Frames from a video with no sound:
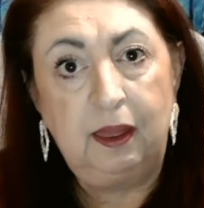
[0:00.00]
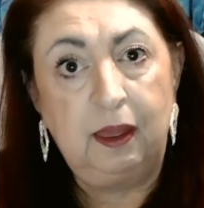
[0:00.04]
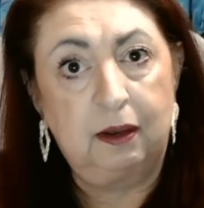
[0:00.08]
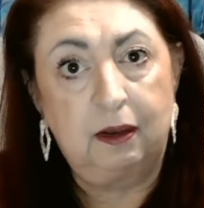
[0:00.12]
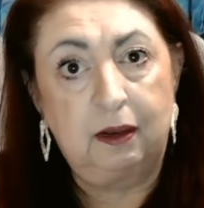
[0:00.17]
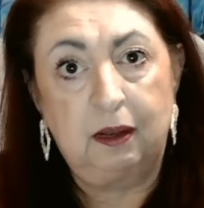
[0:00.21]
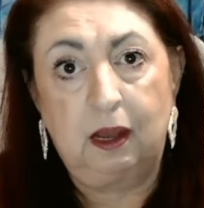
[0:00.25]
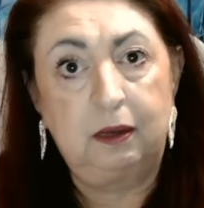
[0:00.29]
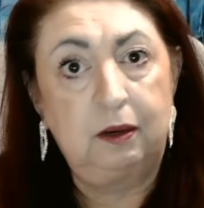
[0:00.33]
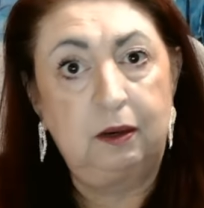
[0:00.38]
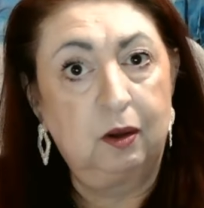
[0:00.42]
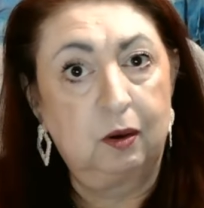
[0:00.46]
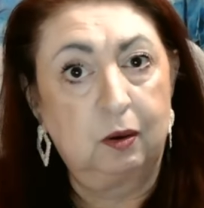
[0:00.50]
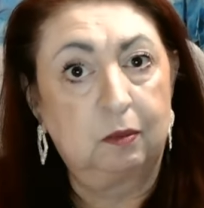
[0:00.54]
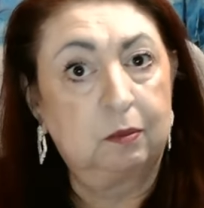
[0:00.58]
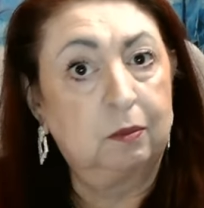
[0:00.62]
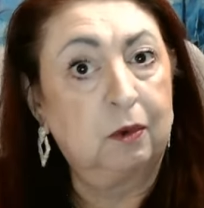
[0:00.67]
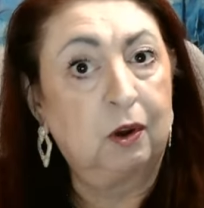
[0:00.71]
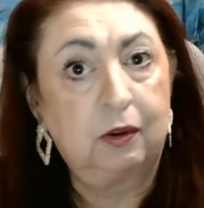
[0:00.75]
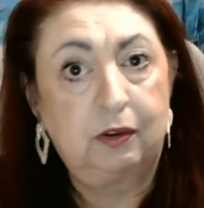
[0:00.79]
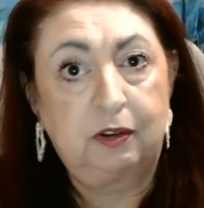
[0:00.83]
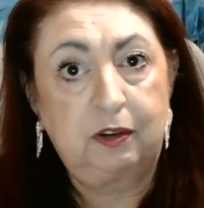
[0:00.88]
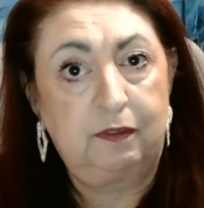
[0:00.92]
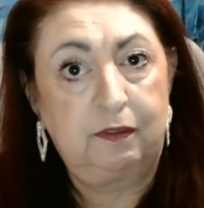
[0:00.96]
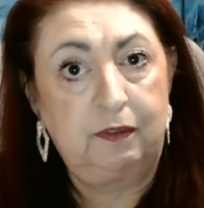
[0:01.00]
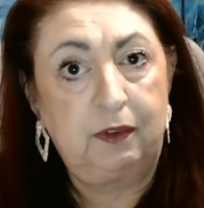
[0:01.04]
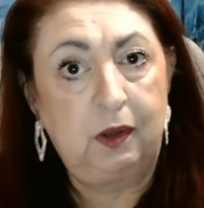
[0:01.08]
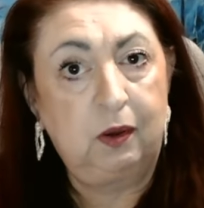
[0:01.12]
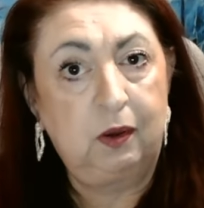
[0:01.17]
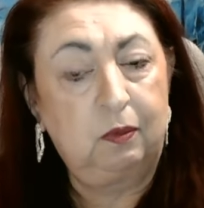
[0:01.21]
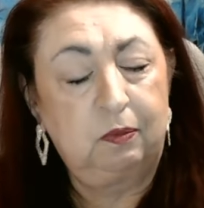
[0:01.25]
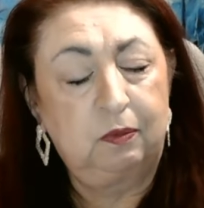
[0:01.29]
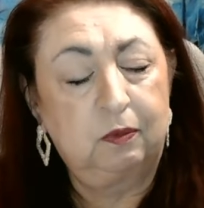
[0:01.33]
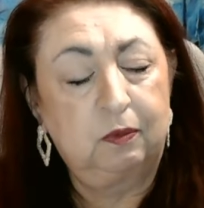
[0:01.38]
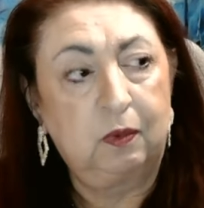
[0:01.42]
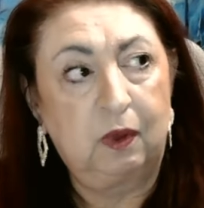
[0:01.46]
And I know most of
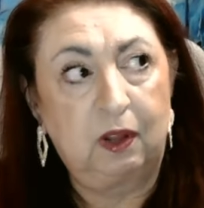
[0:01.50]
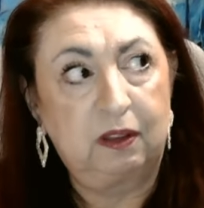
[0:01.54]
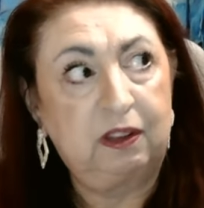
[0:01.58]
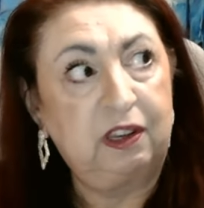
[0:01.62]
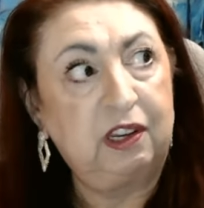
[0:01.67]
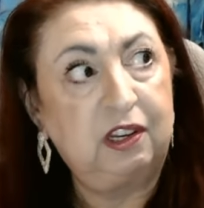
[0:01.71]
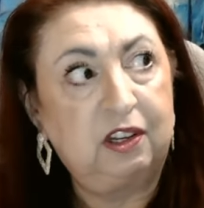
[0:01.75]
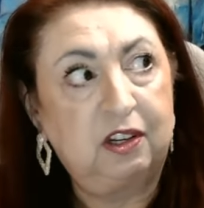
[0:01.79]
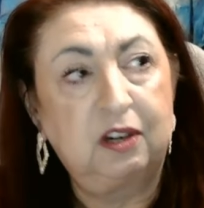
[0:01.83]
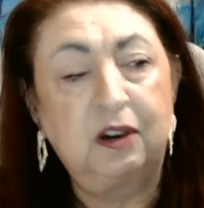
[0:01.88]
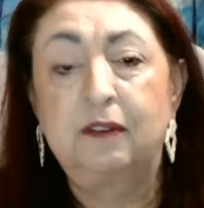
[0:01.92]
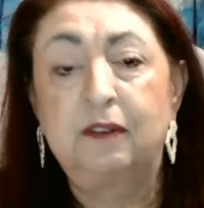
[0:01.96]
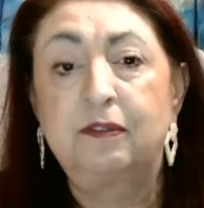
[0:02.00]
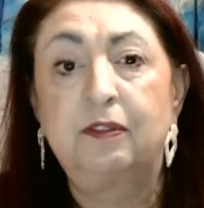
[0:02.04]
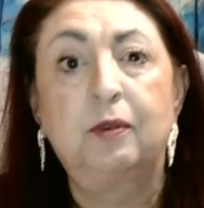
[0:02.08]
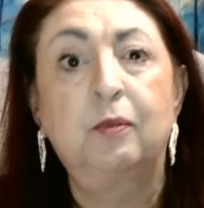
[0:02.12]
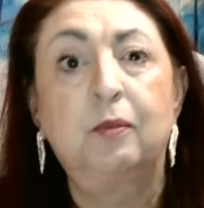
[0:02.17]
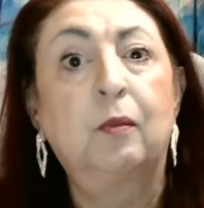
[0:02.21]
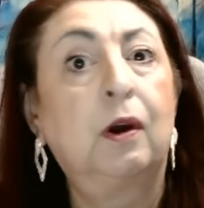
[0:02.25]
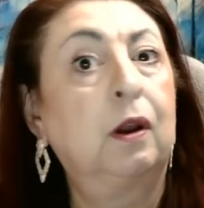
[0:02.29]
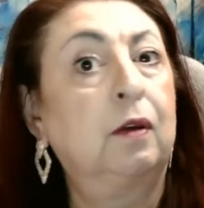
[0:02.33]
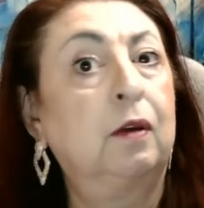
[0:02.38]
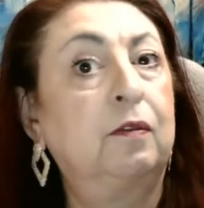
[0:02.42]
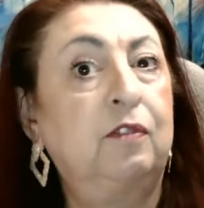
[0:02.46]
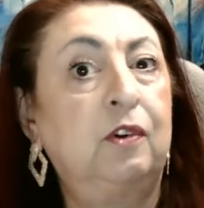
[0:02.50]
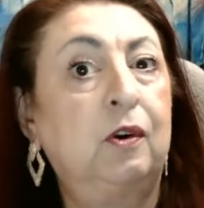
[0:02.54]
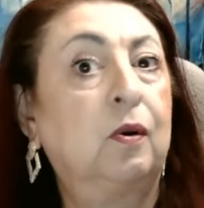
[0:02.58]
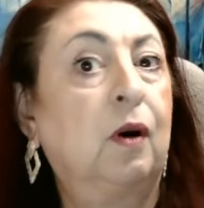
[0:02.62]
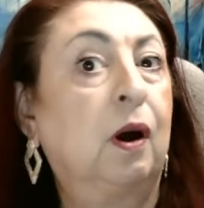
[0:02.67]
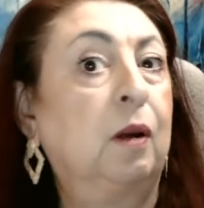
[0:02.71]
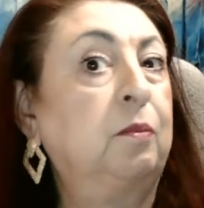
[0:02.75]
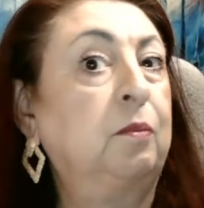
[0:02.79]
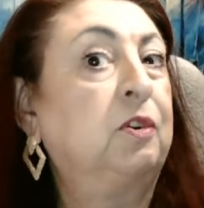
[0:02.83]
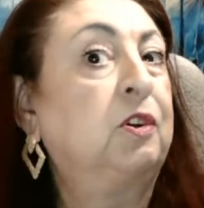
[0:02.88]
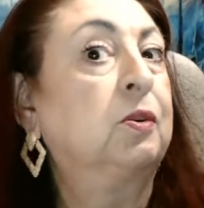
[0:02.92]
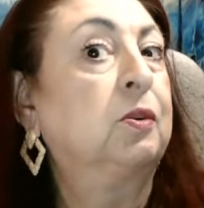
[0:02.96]
you, well, each and every one of you,
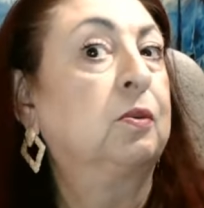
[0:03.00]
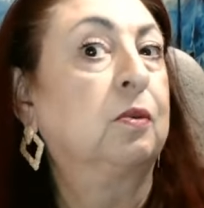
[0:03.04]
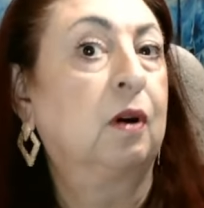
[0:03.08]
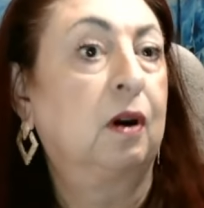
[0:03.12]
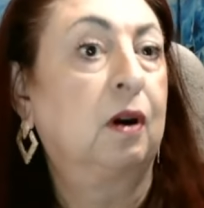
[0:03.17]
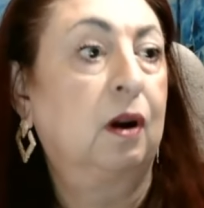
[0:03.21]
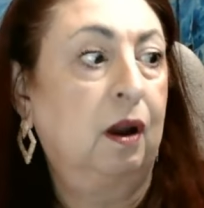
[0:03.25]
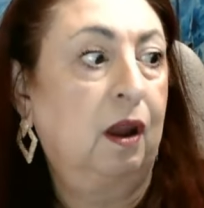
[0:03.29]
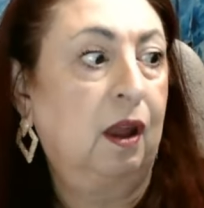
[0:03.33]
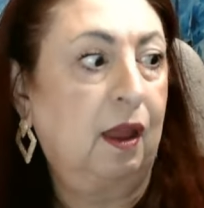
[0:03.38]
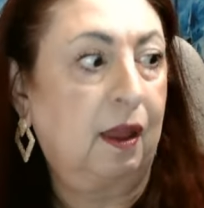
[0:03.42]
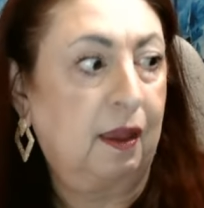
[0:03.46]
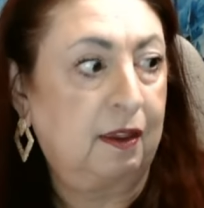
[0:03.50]
I'm sure,